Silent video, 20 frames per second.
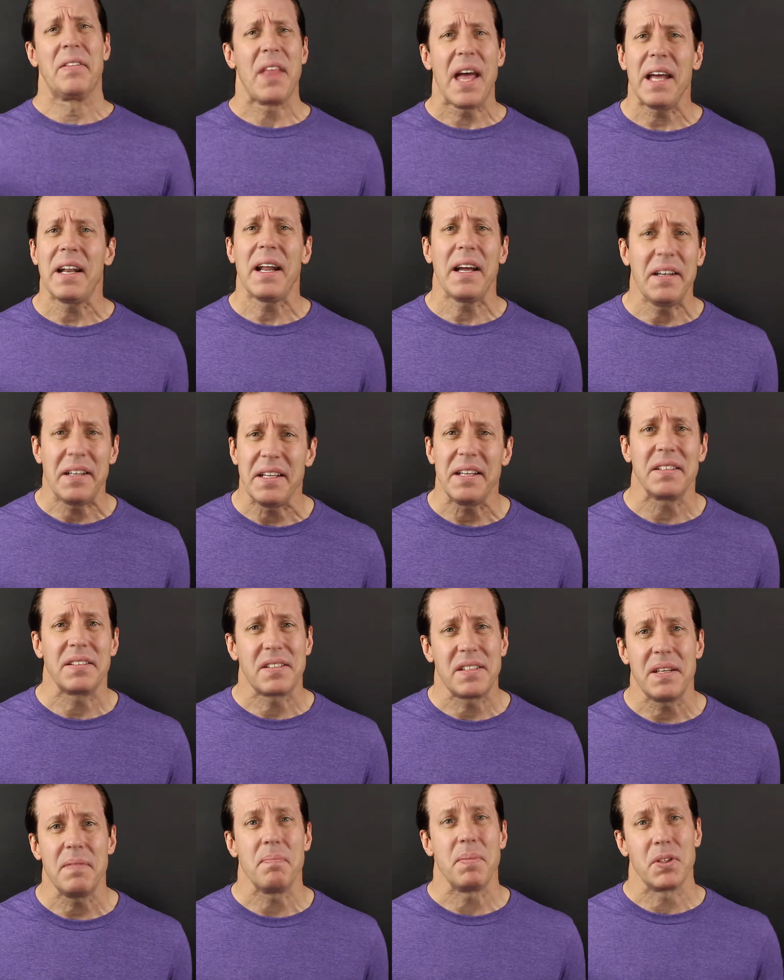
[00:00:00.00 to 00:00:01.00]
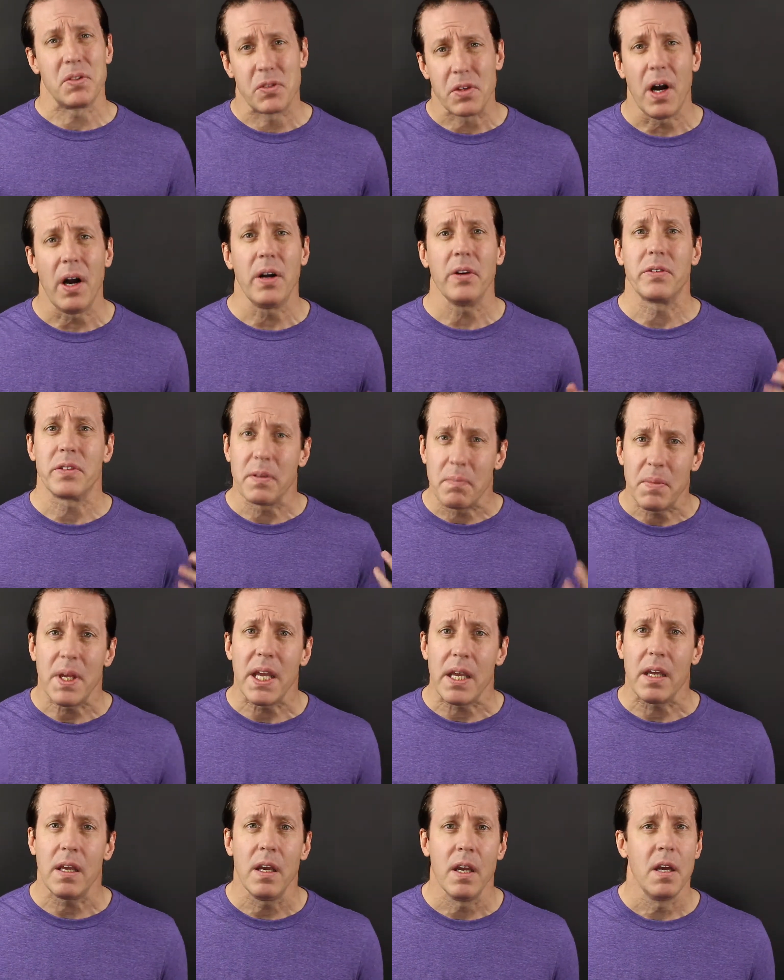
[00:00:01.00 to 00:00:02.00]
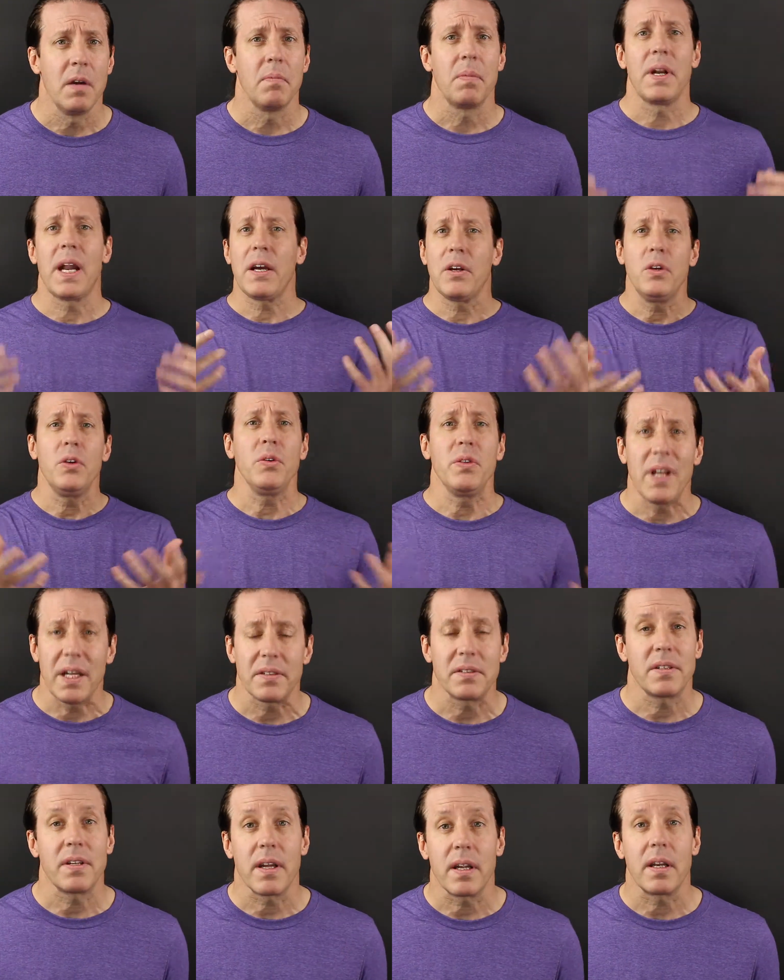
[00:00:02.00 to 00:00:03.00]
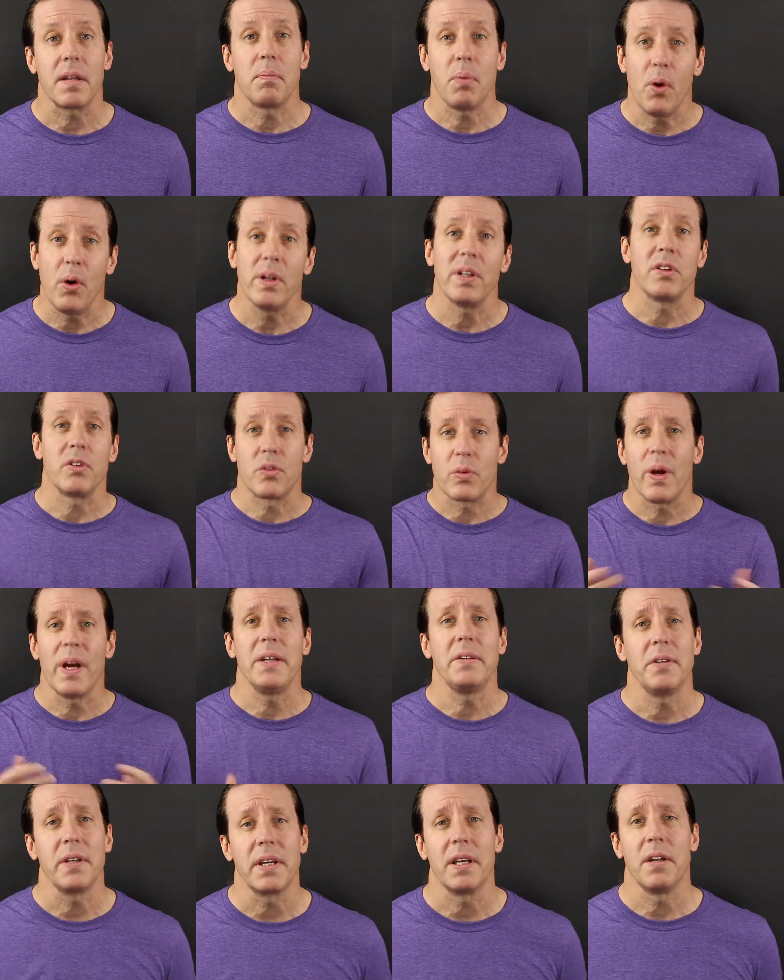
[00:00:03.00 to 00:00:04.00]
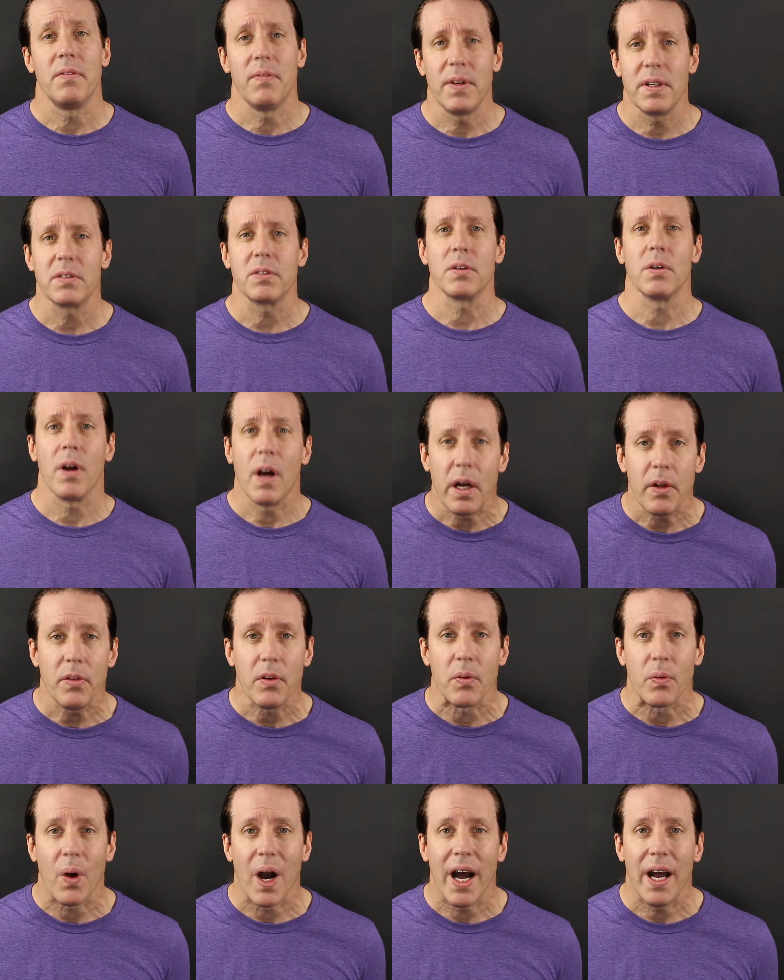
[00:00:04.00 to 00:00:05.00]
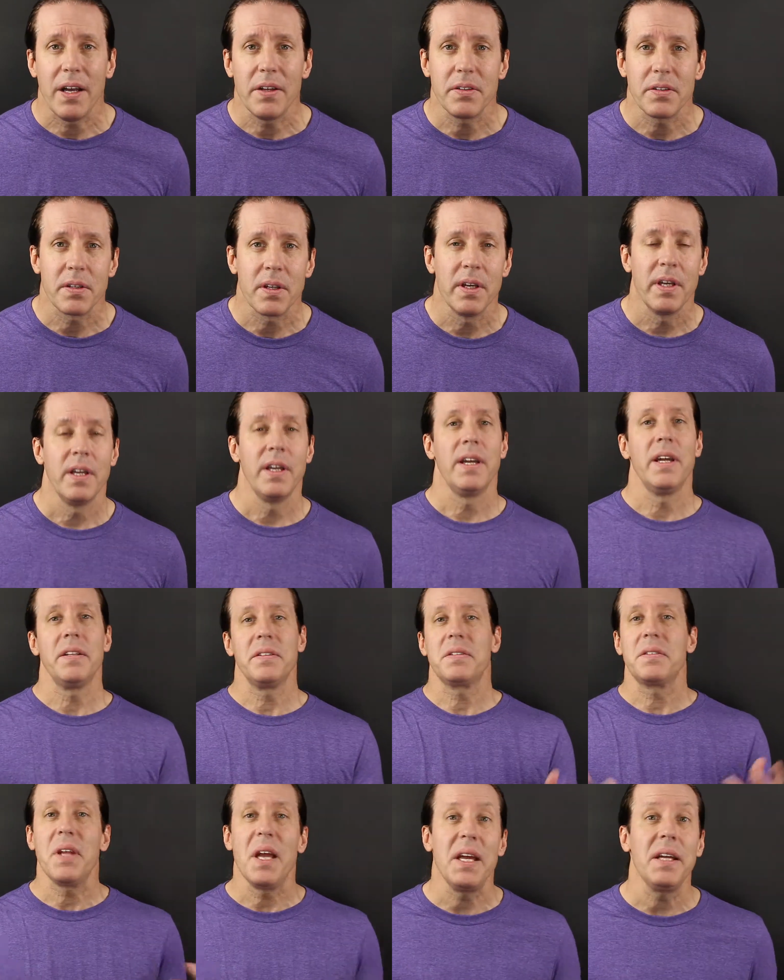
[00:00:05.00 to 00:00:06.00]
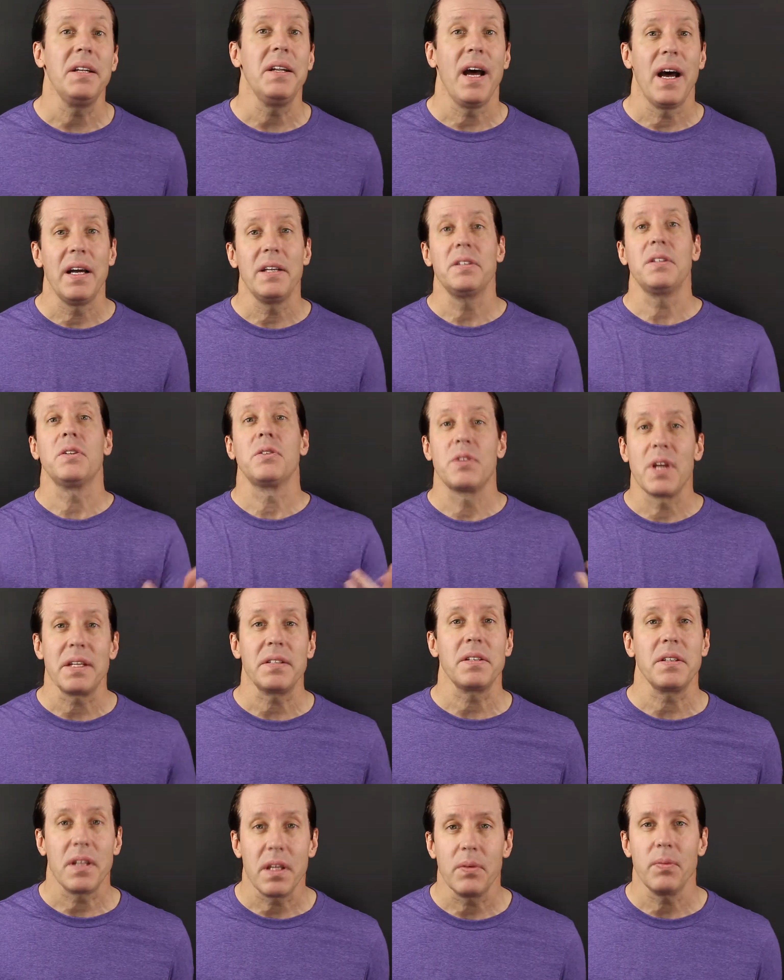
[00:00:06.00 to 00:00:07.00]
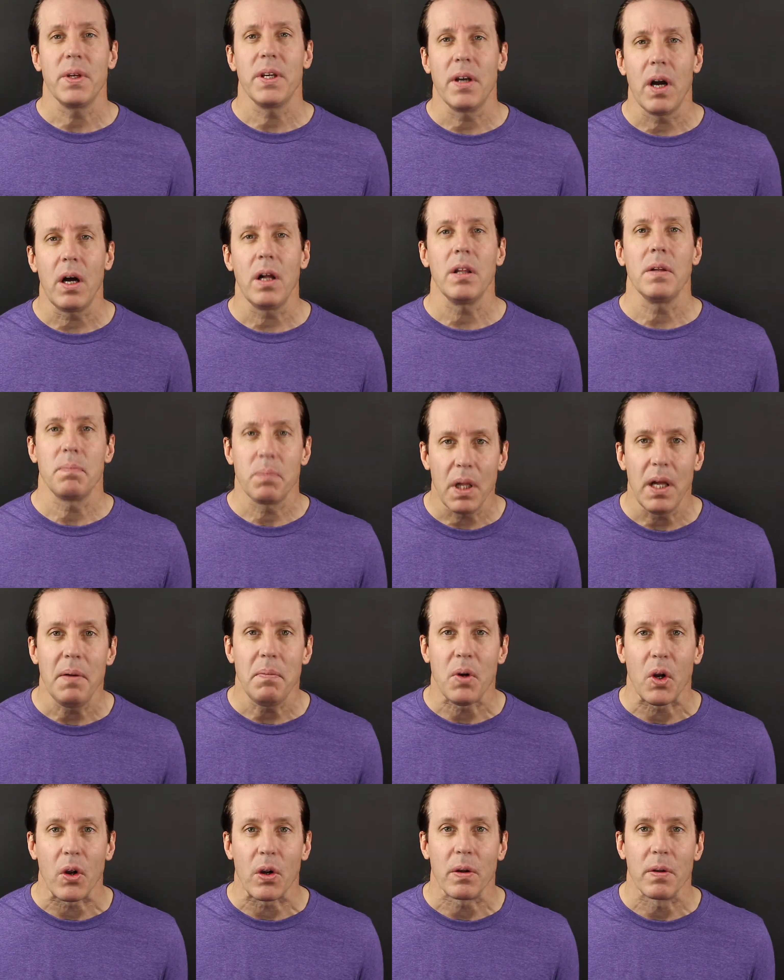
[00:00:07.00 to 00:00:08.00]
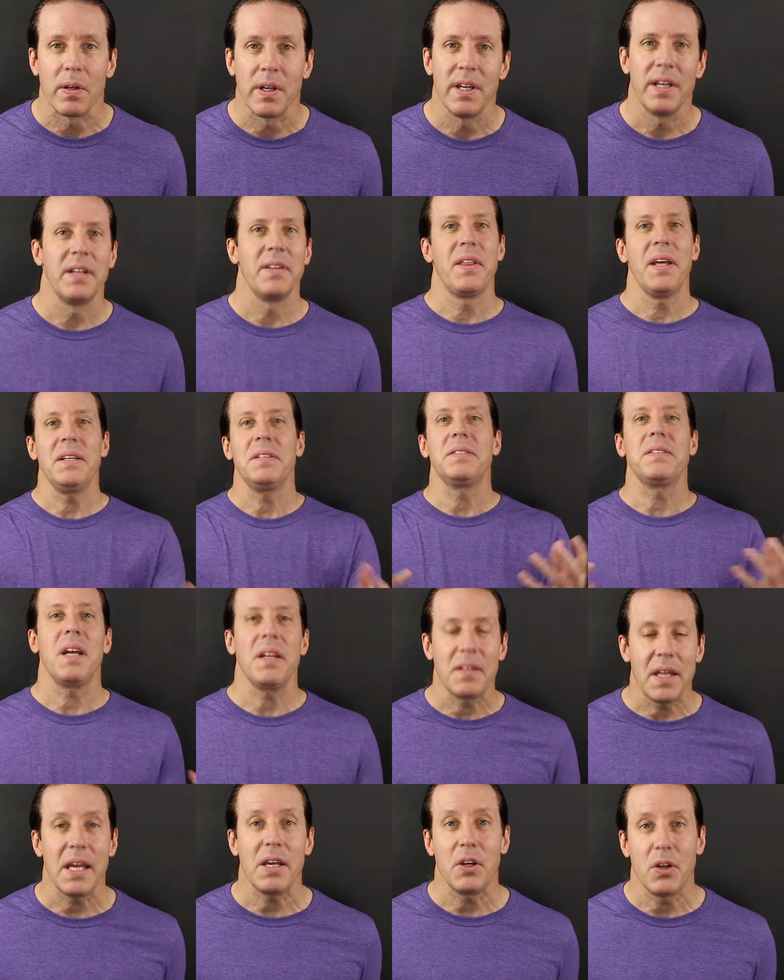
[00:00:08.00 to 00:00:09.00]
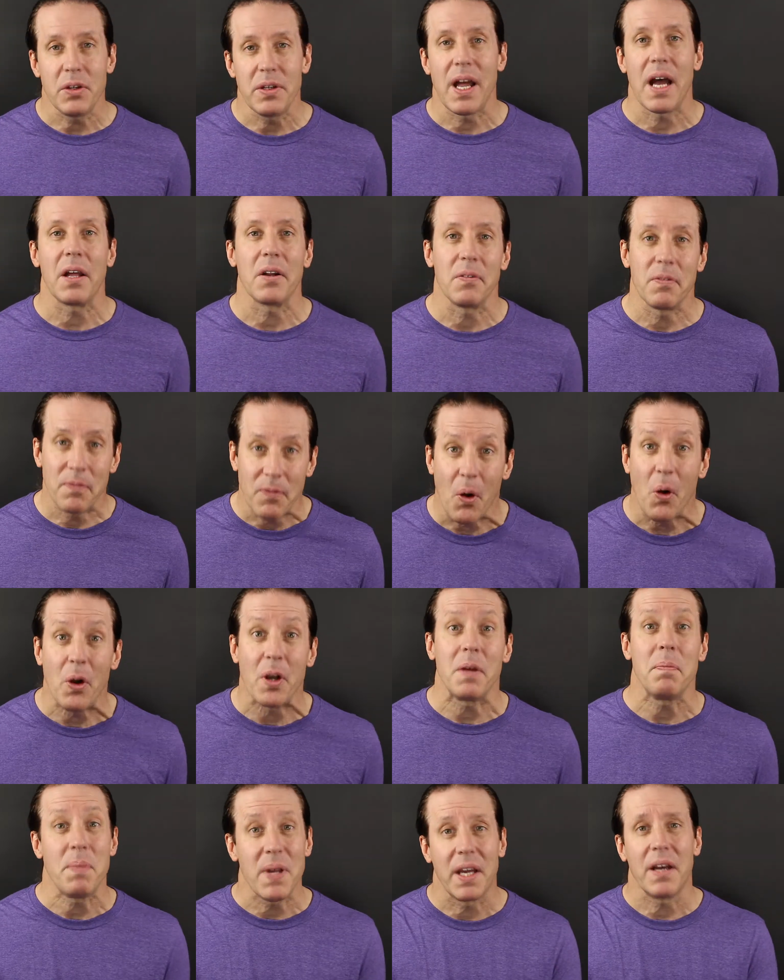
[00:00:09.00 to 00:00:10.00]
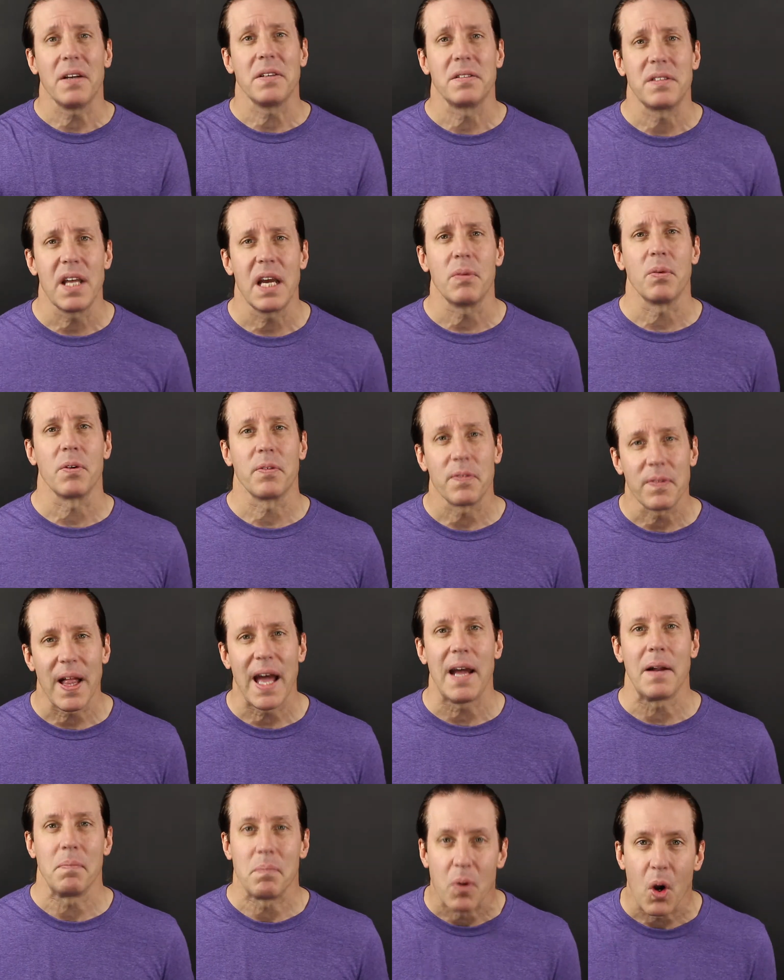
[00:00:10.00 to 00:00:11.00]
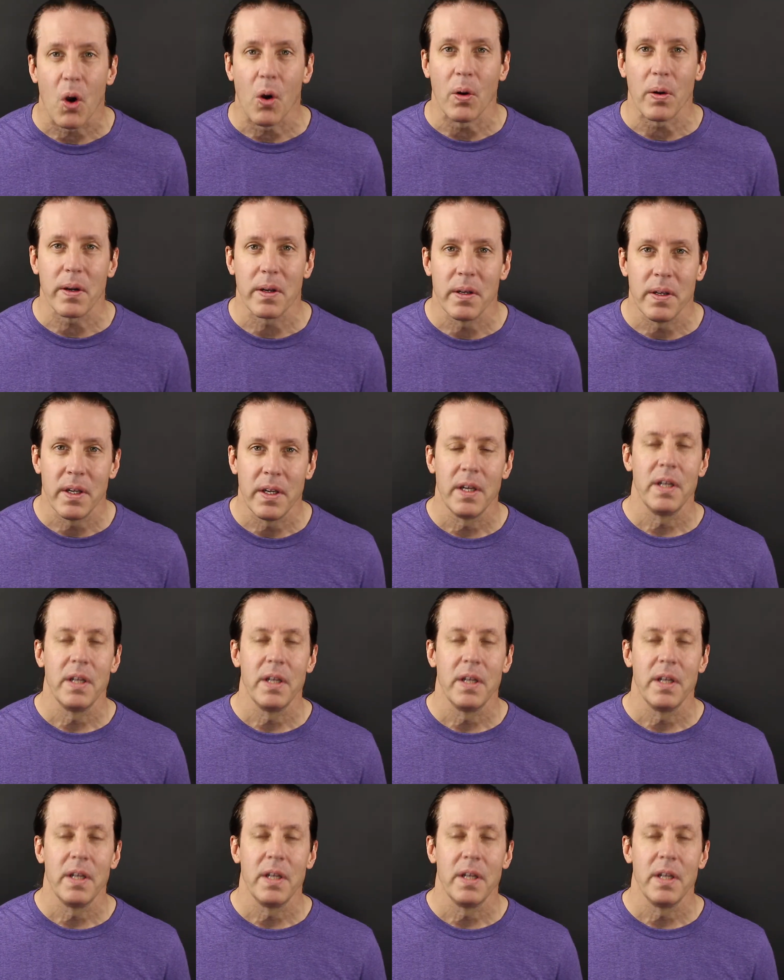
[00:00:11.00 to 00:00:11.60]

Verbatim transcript: That idea seemed bizarre to me, but I could not see any point in trying to convince her otherwise. Instead, I suggested that we call a plumber. They said they could not afford it because they were flat broke.